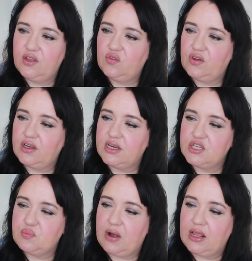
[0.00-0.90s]
nail
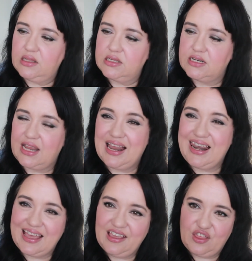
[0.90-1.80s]
varnish brand, and I
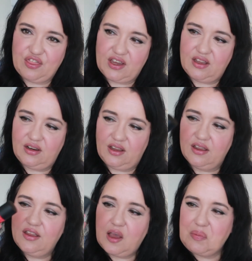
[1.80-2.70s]
like the
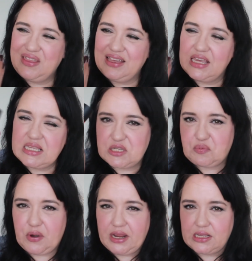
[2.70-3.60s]
colour. I'm thinking
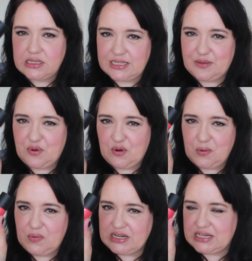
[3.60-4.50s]
spring, summer
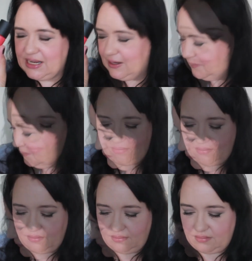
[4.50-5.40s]
already.
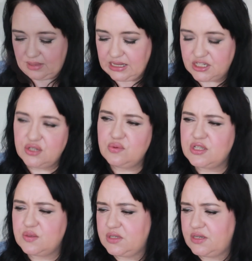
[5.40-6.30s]
I do
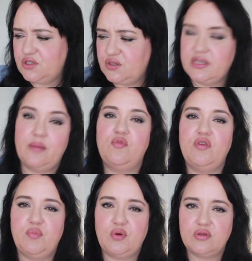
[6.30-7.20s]
sometimes use
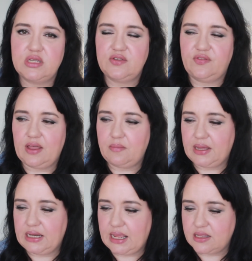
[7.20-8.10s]
emery boards to file
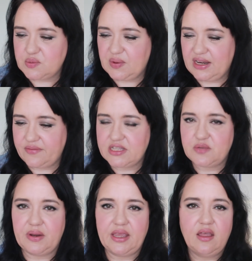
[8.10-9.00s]
my nails, but
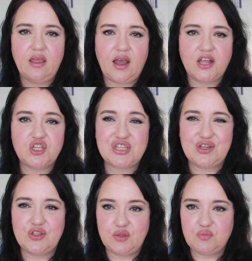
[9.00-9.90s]
inevitably I just
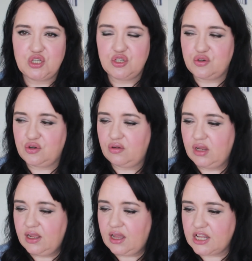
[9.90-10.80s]
cut them short.
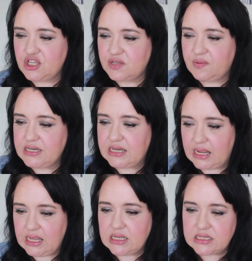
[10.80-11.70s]
I just find it
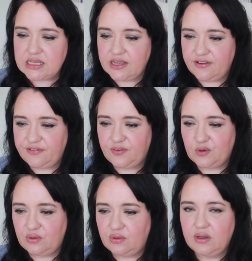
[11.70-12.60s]
easier
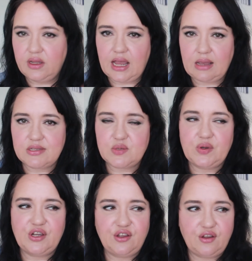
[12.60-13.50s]
for
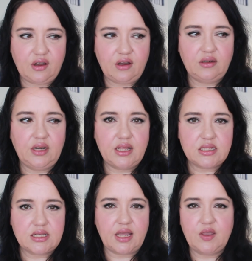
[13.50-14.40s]
housework and gardening
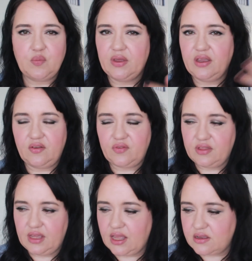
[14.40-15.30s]
and typing and
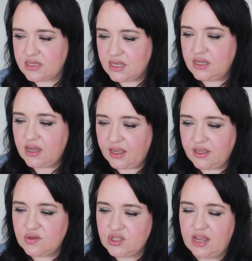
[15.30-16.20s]
everything else. I
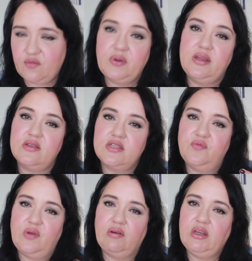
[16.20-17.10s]
used to have my nails
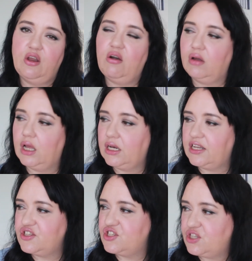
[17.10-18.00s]
very long, and
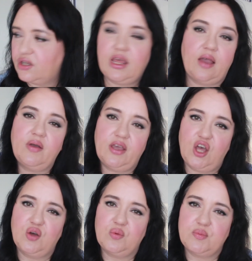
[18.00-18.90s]
I just don't know how I
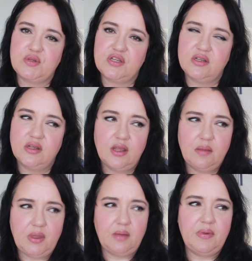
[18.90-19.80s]
coped.
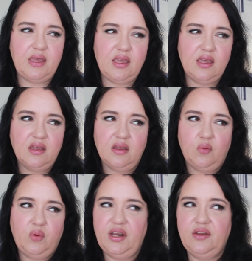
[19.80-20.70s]
Maybe
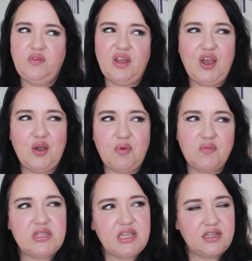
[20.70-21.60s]
when I lived at home,
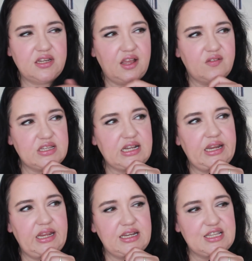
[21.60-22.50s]
obviously I didn't have to
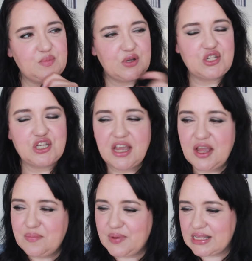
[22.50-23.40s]
clean as much,
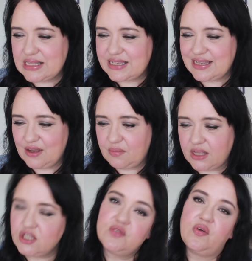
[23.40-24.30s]
but
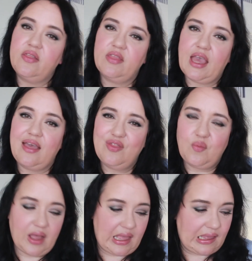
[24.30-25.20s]
I just find they get in the
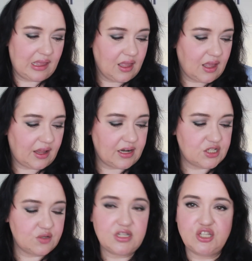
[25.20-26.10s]
way, and I
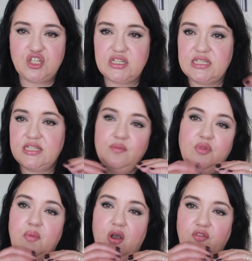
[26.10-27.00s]
do tend to just snip
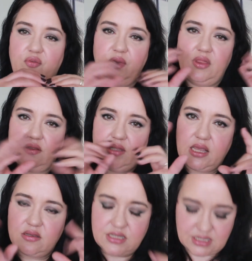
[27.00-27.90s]
them off with
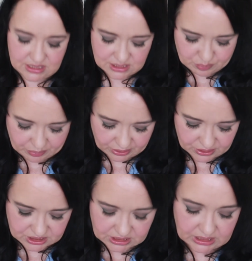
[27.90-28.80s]
nail scissors.
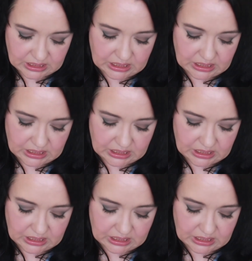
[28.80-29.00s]
But